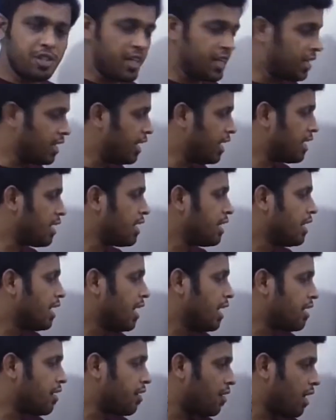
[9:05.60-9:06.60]
check it
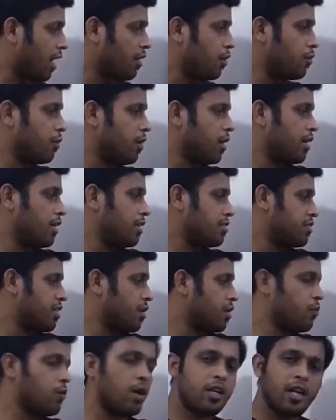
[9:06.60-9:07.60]
and try to
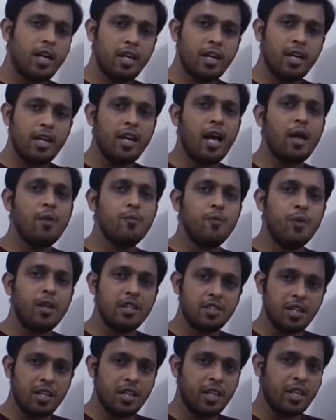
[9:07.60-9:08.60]
understand what I did. I am
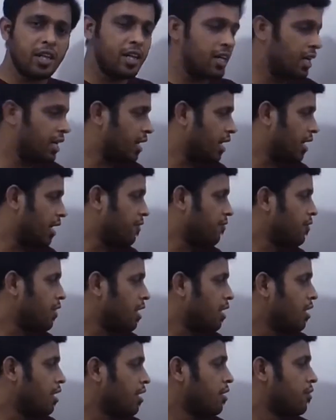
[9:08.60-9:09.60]
mentioning it again.
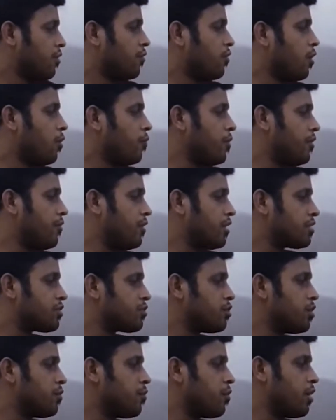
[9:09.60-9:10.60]
From fx
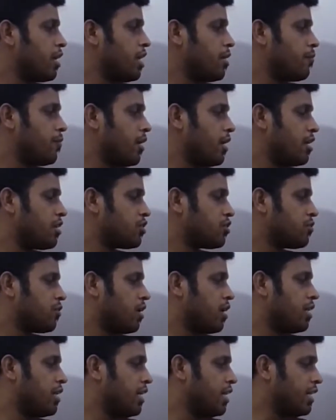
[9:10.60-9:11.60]
to the power n minus
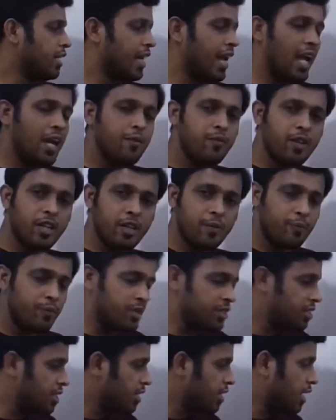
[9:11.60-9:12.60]
1, it can be
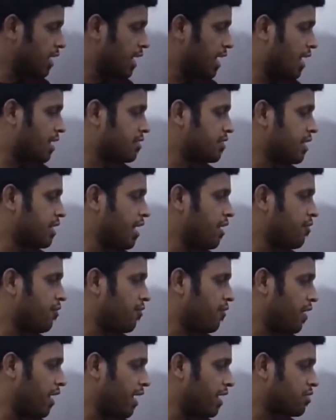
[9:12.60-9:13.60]
represented as
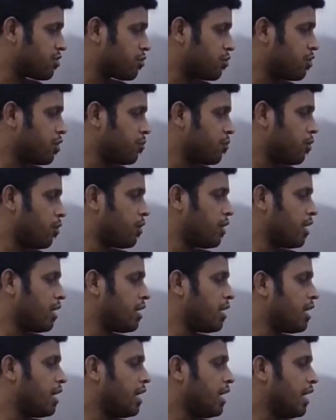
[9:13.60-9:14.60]
fx to the power
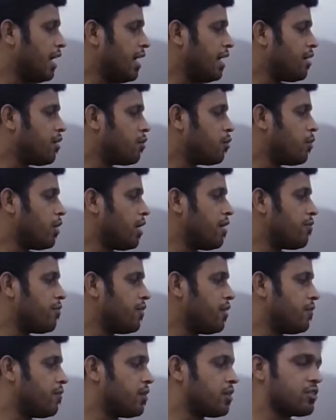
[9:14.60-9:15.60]
n into
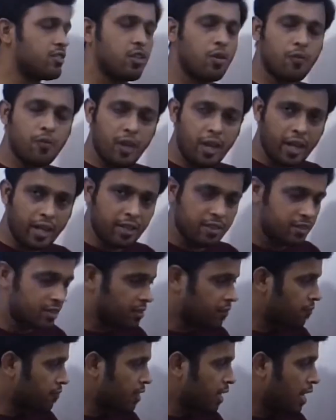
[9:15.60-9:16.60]
f inverse of
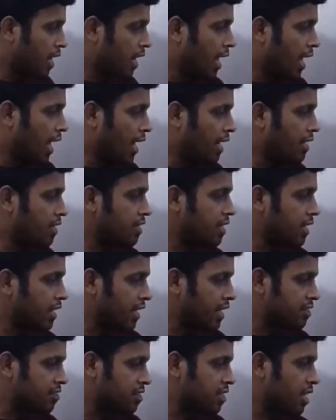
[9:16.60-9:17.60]
x. And in the
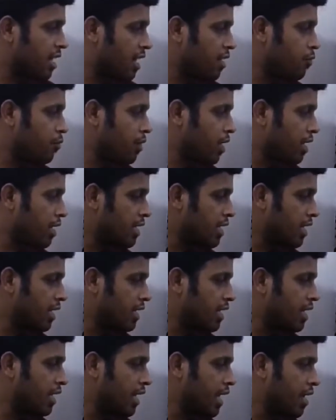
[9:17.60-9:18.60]
next line, we are
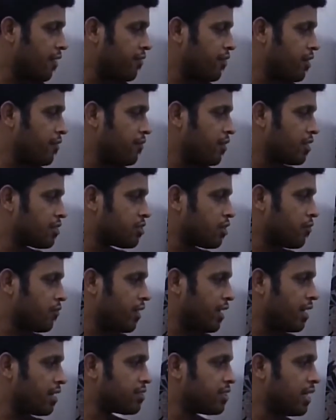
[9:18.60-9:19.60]
taking f inverse of
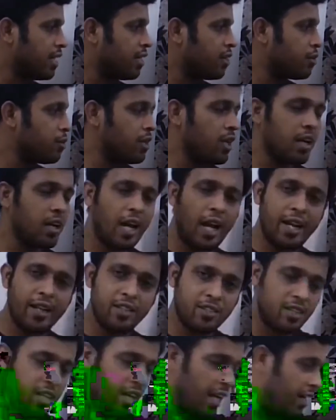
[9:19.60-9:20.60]
x into the right
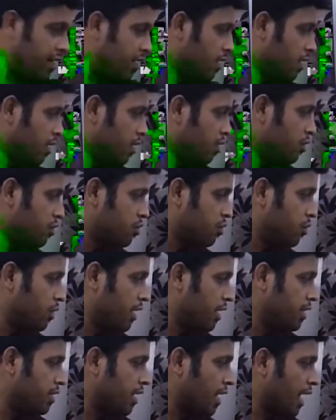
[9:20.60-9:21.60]
side.
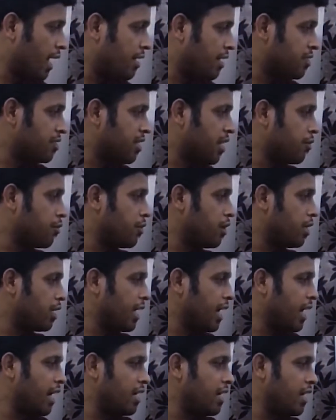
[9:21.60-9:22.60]
So in the right side, we will
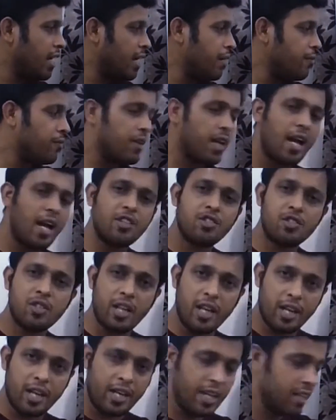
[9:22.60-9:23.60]
get f dash
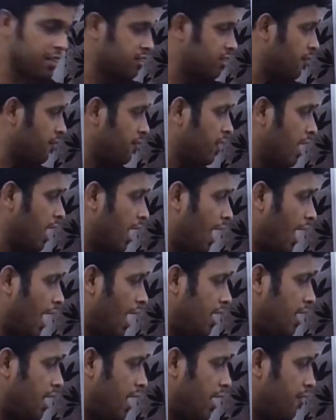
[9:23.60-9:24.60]
nx,
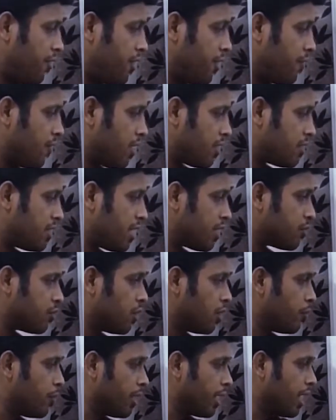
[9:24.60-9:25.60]
and f inverse x
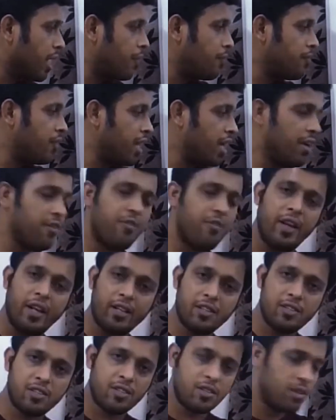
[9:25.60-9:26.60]
will become
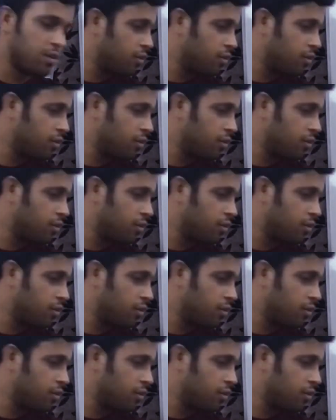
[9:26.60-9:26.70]
fx